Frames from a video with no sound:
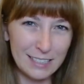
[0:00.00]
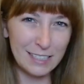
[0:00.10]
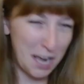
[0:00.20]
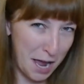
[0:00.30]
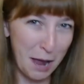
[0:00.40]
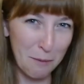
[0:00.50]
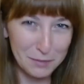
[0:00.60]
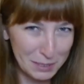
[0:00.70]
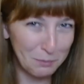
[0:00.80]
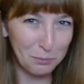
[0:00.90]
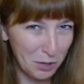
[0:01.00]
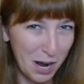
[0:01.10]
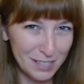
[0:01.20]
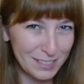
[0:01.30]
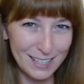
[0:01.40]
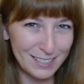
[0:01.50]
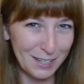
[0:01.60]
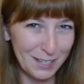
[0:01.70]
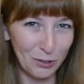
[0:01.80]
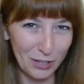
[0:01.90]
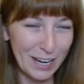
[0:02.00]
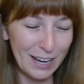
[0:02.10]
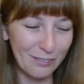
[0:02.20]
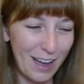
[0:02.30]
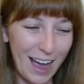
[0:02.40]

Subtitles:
time to process and grieve.